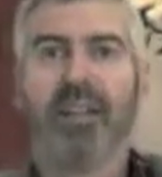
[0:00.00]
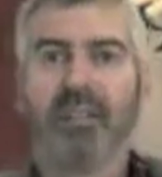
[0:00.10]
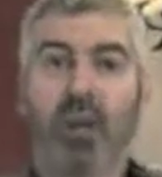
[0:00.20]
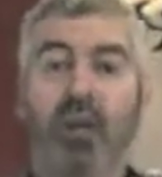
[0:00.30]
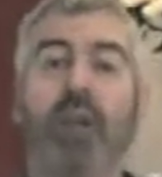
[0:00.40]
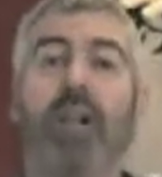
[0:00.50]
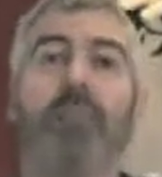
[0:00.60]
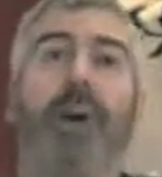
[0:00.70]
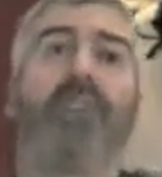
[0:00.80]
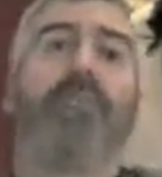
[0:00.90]
So I call that
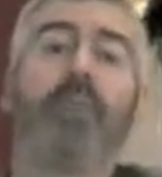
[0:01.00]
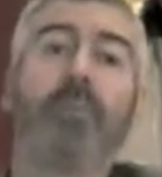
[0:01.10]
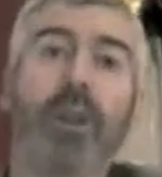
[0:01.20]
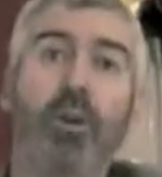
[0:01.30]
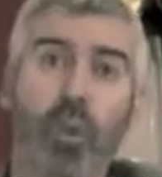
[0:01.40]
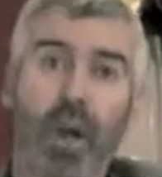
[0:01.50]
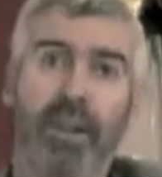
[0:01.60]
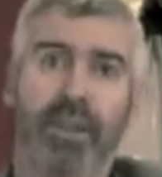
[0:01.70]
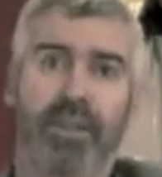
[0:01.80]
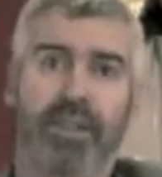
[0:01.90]
about developing
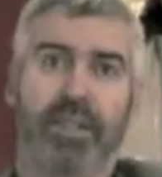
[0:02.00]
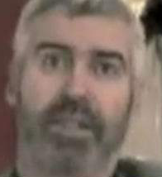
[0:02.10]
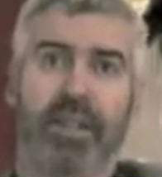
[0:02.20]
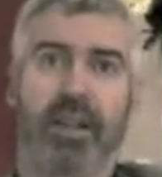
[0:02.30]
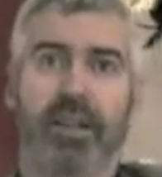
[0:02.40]
awareness